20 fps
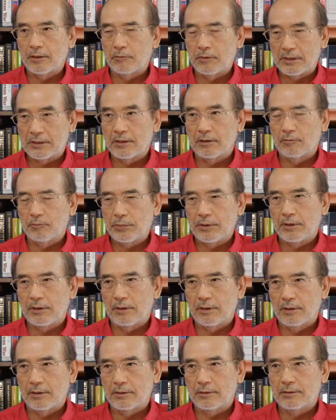Recent
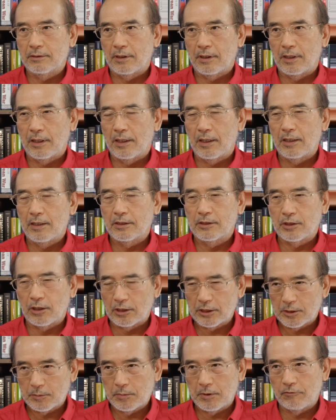period,
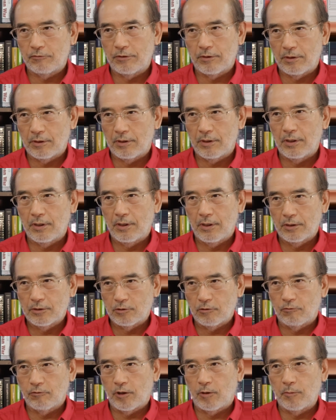just before
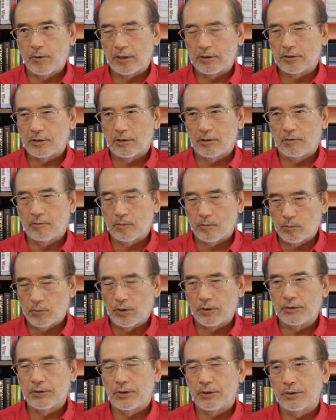the formation of
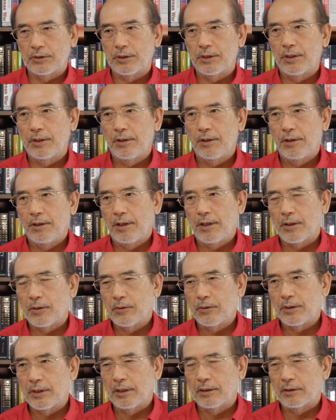modern
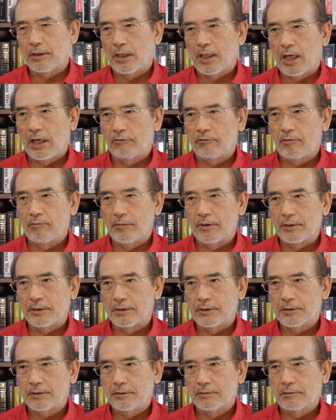Korean
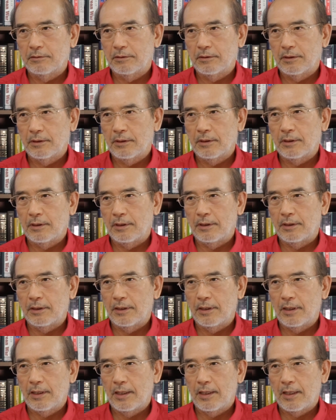governments,
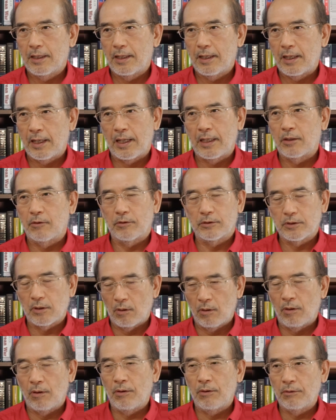and it was a
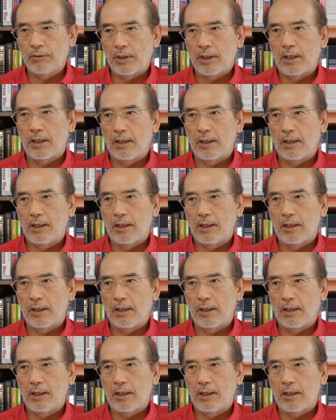long,